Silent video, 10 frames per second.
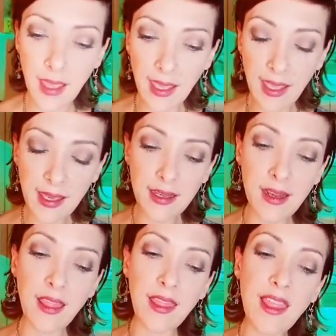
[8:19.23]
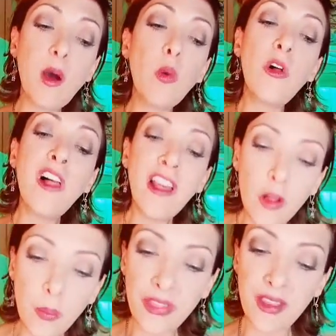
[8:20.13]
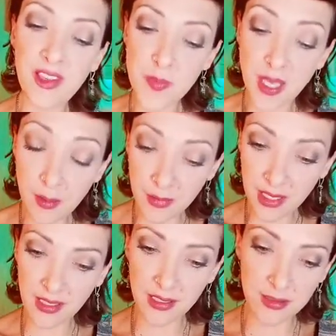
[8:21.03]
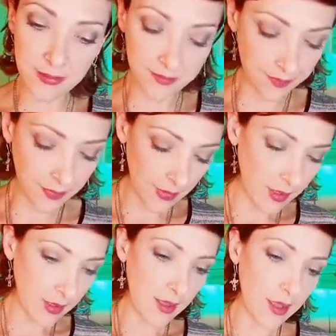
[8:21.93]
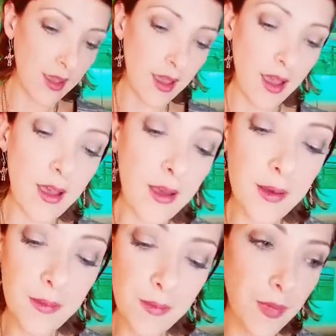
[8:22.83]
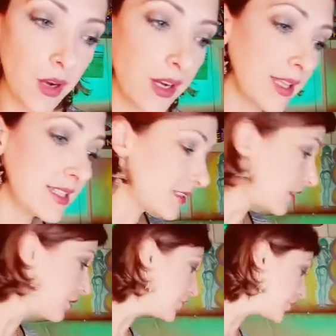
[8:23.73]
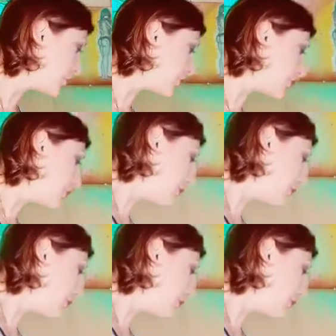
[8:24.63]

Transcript: And that will help things become clear. All right, let's go to